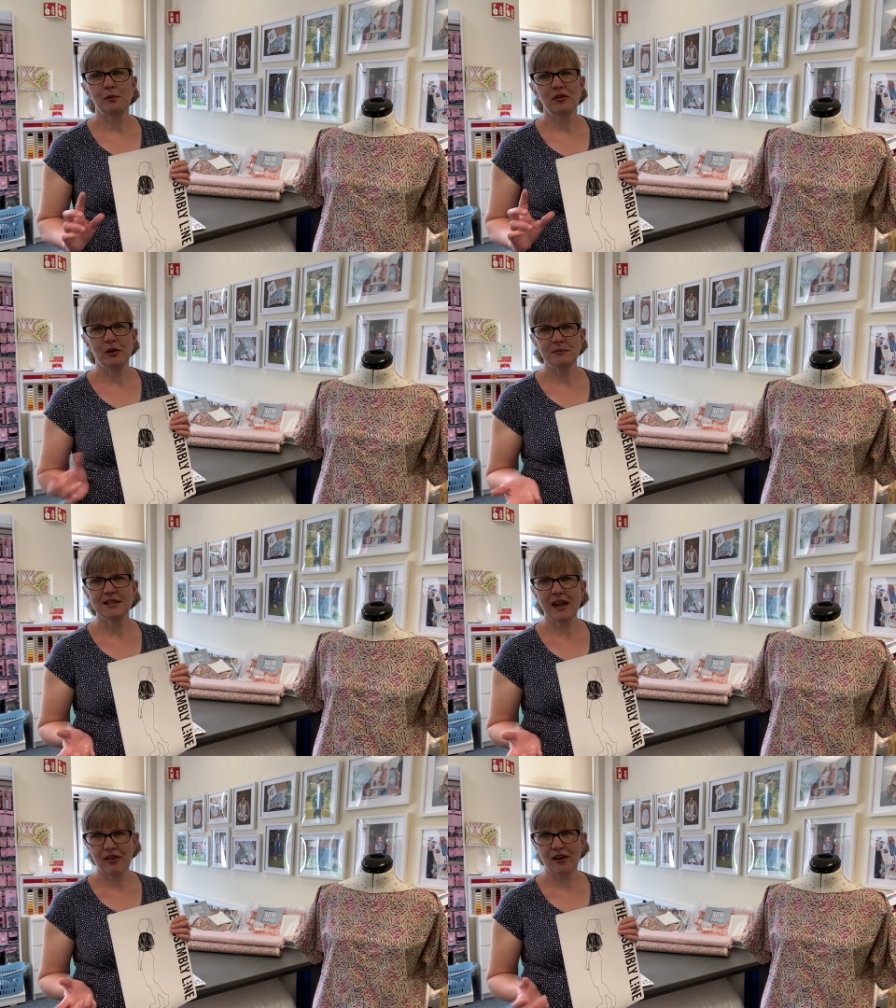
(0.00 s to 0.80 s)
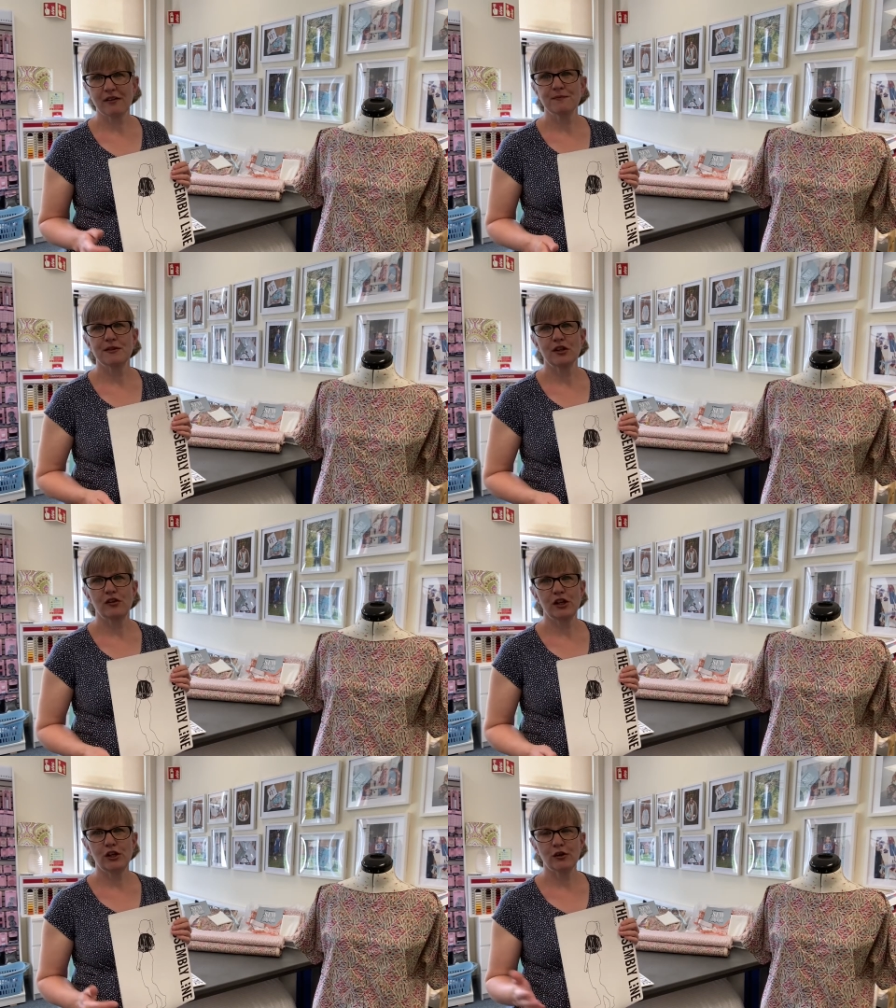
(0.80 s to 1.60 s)
them together so
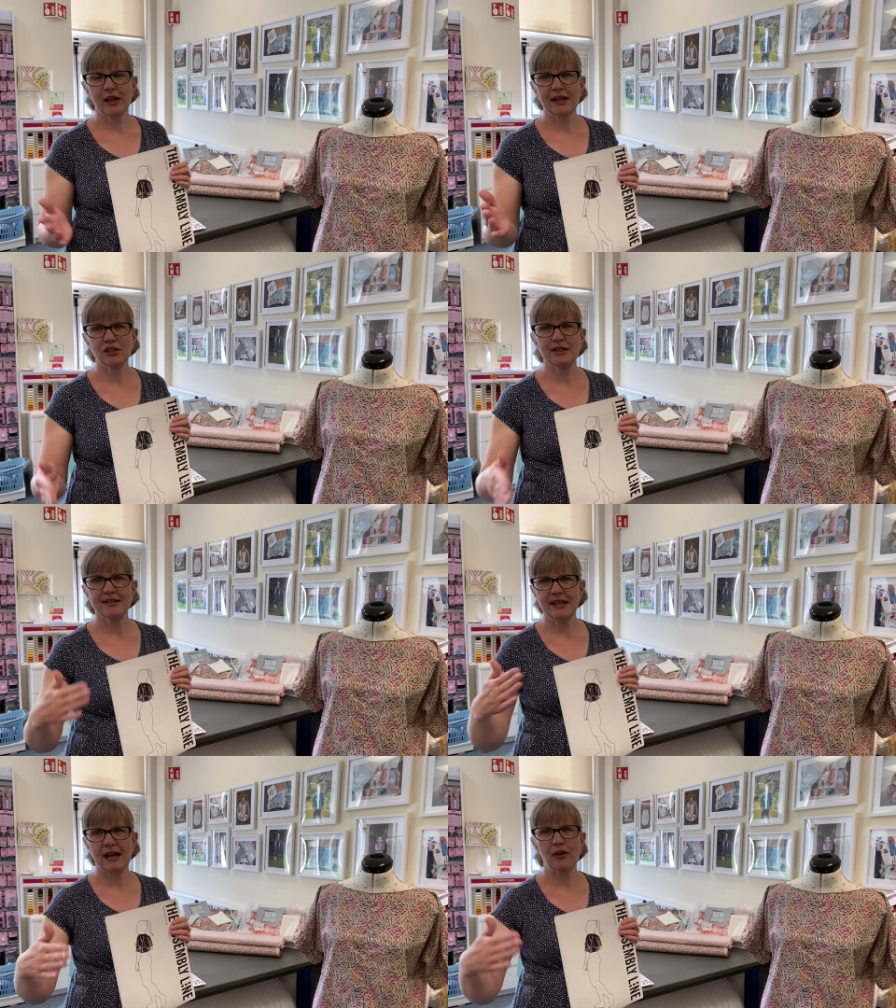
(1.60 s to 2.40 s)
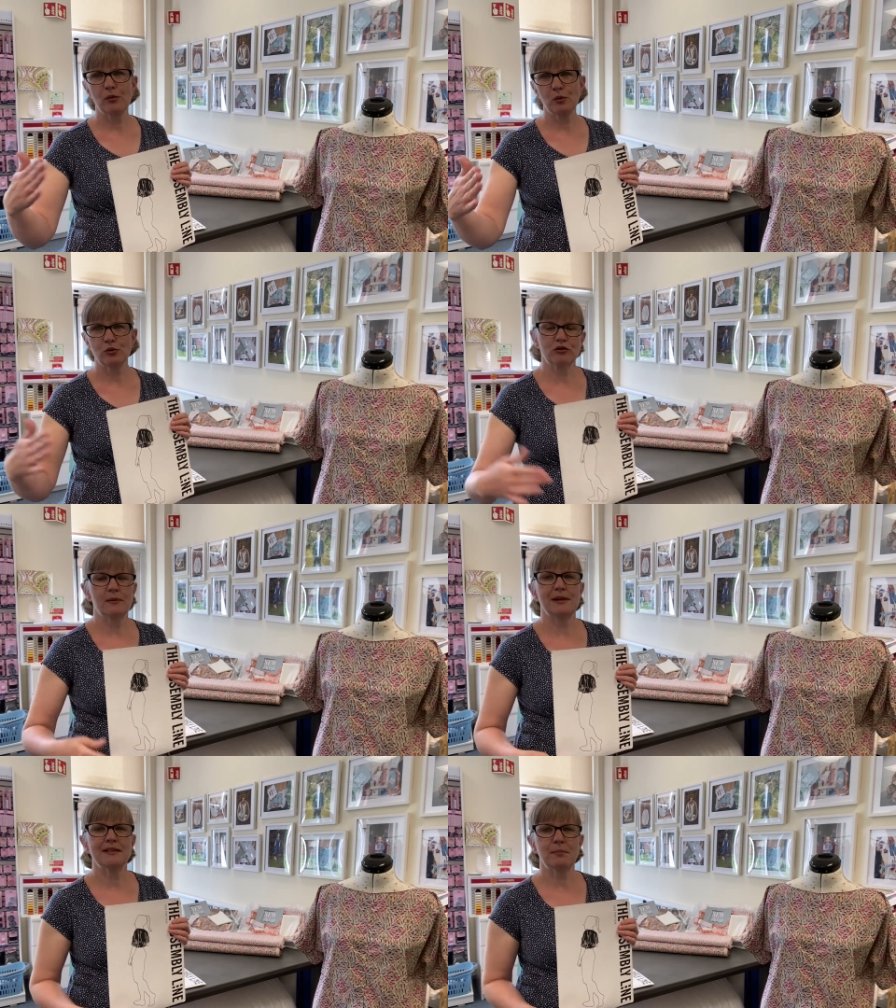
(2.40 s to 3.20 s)
that you can actually see how the
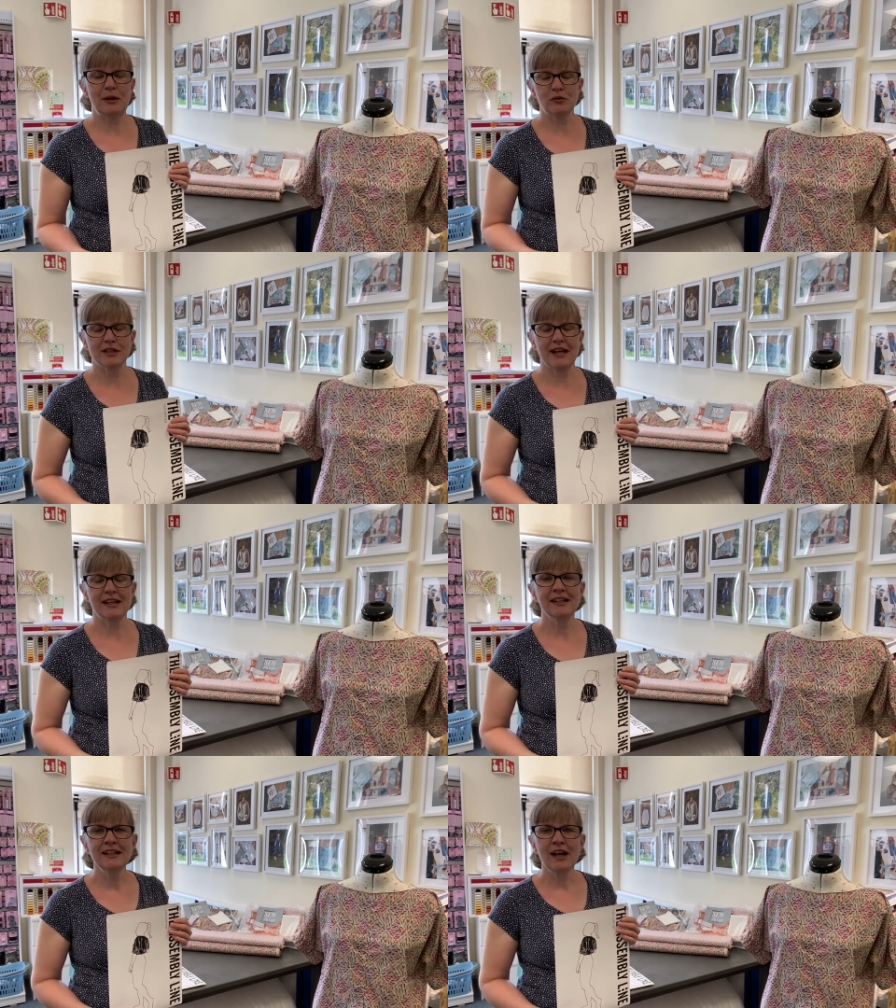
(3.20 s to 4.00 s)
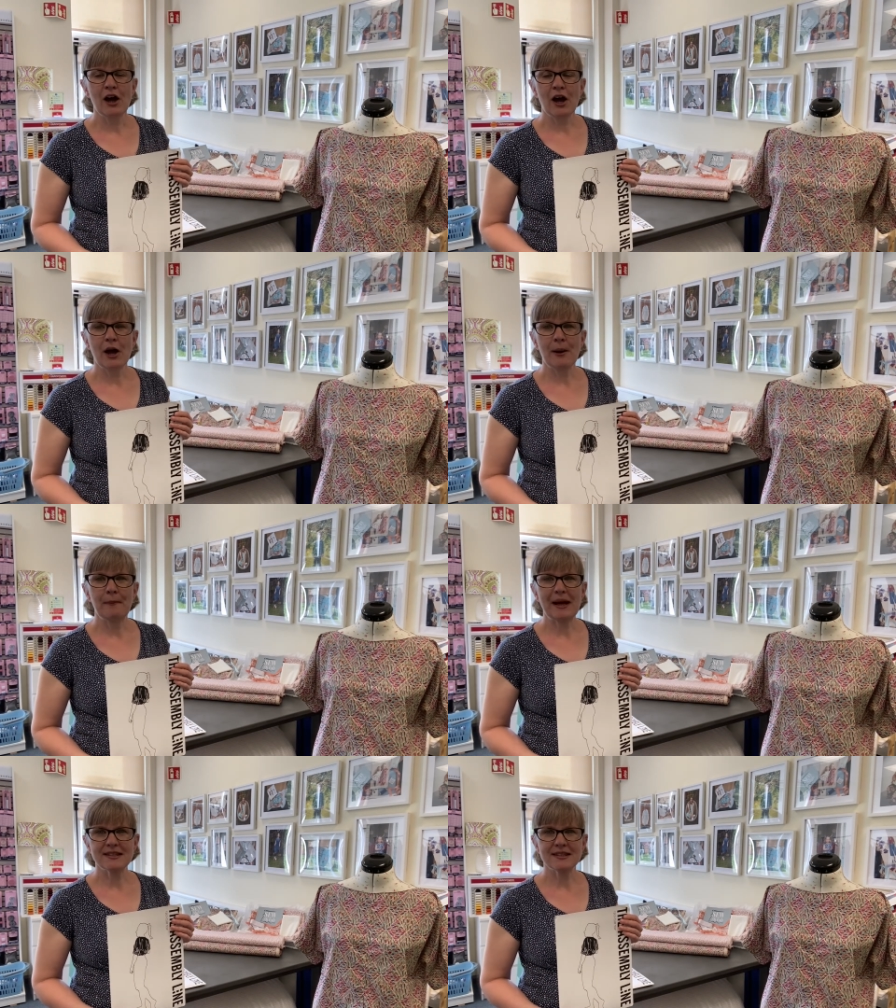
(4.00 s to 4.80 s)
wardrobe is building.
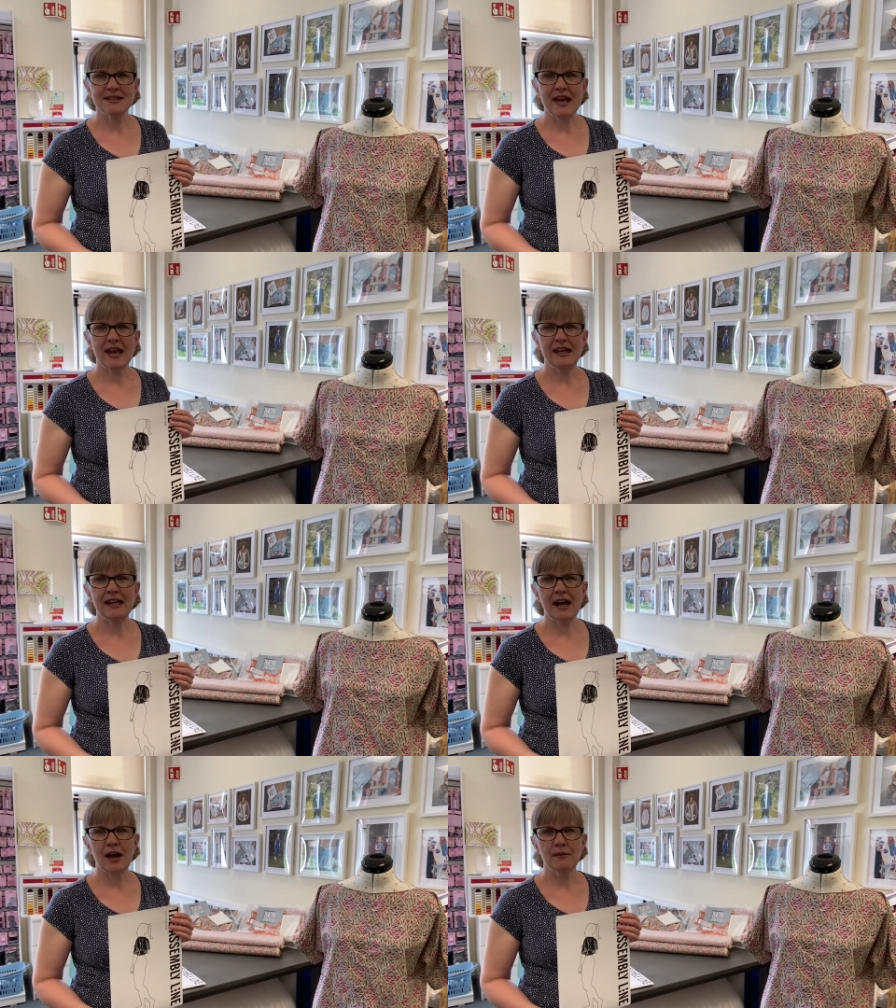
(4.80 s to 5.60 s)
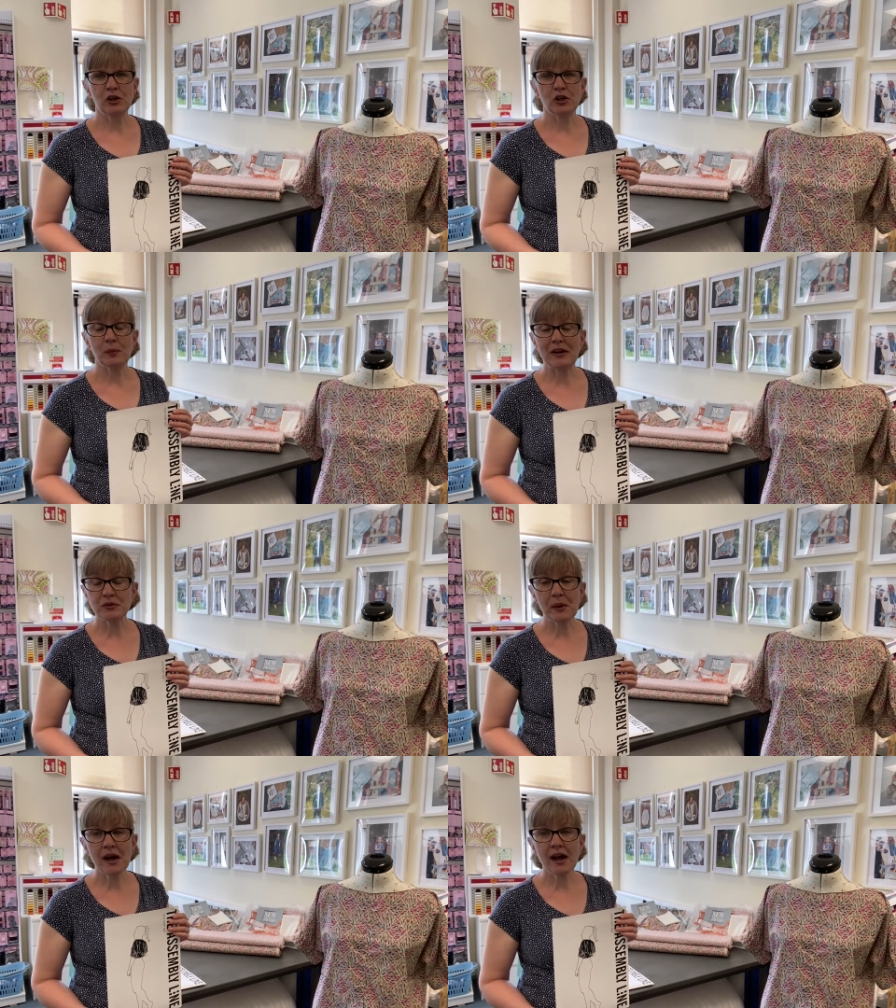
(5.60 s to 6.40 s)
As I say, you could wear it
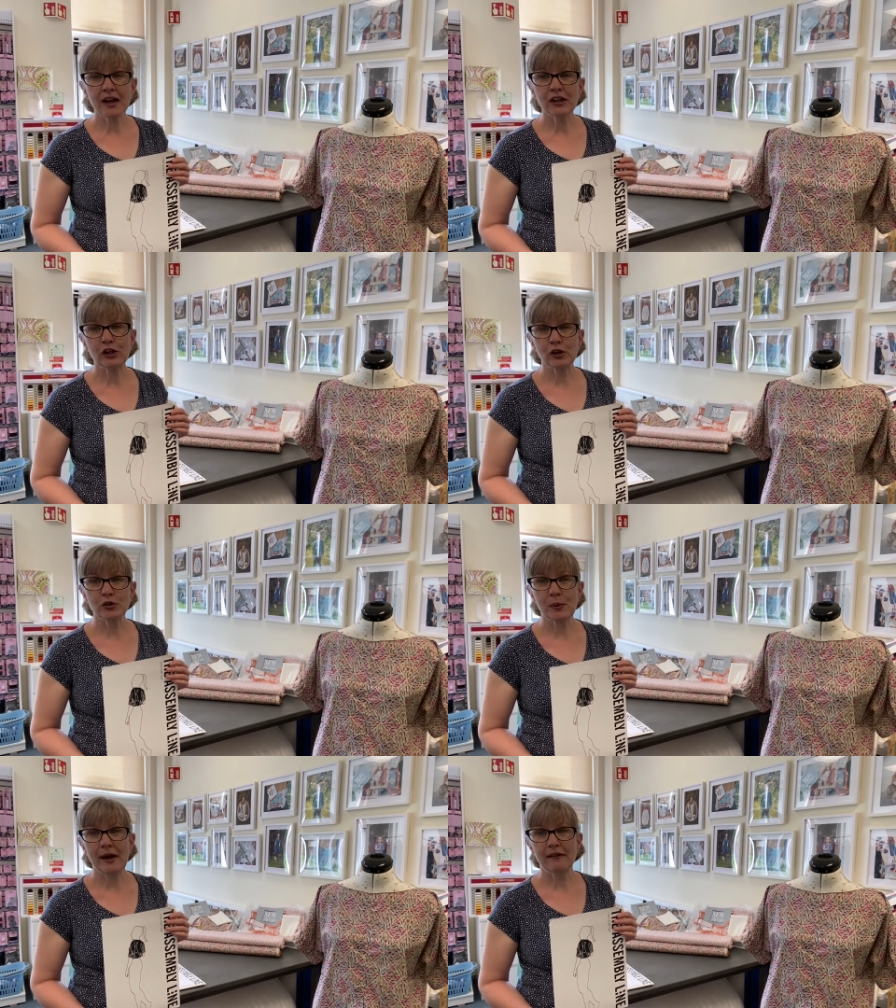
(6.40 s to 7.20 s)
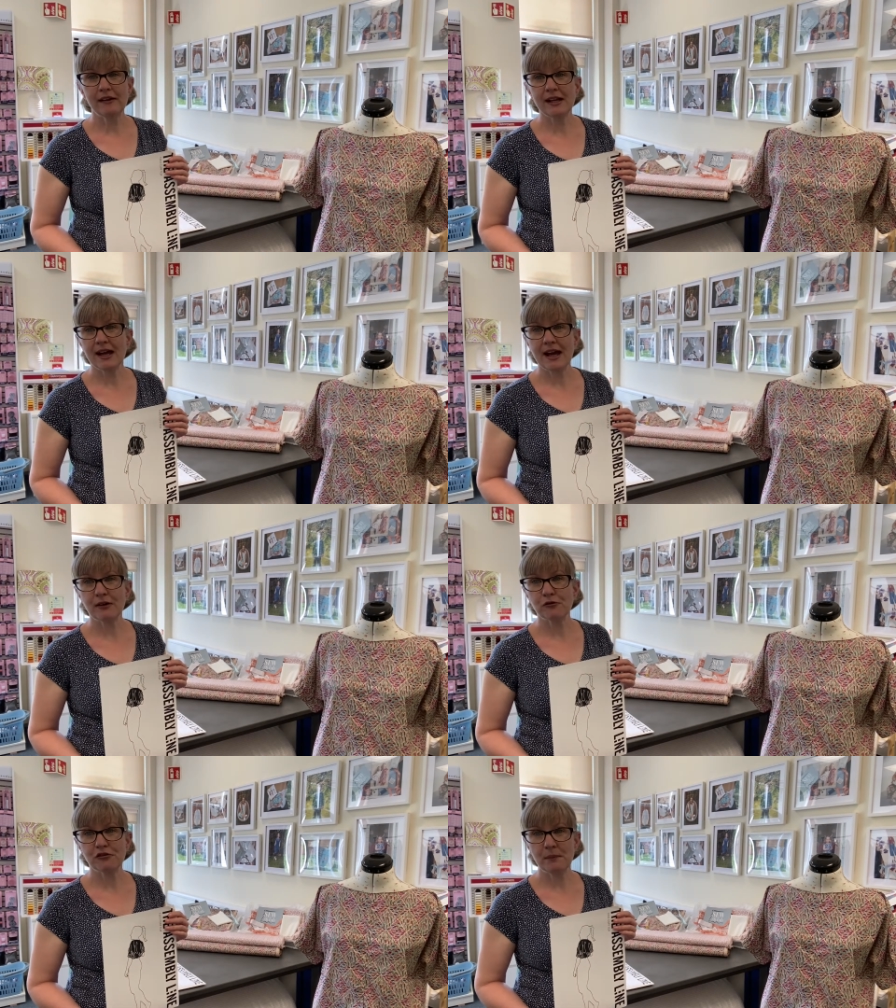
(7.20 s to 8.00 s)
to work, you could wear it
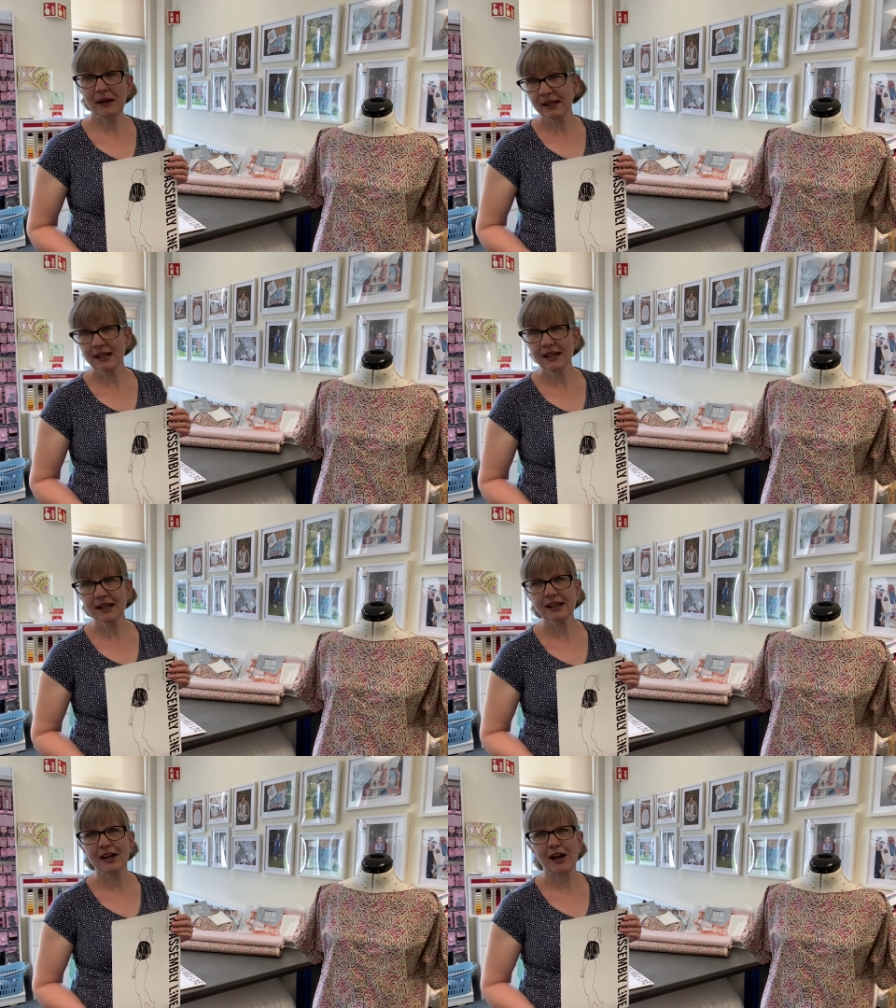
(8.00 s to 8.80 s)
out for a picnic.